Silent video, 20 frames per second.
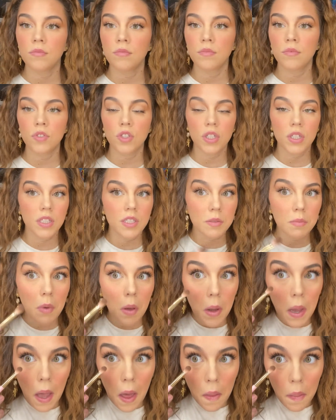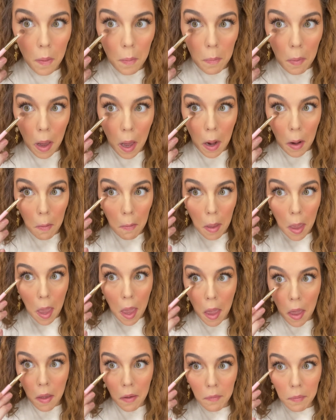just smoke out the bottom
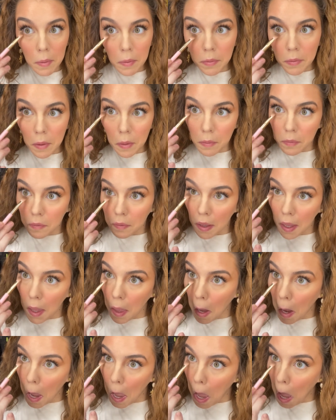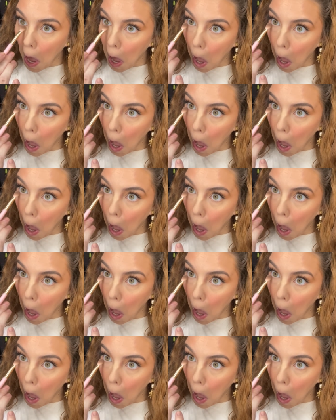ever so slightly.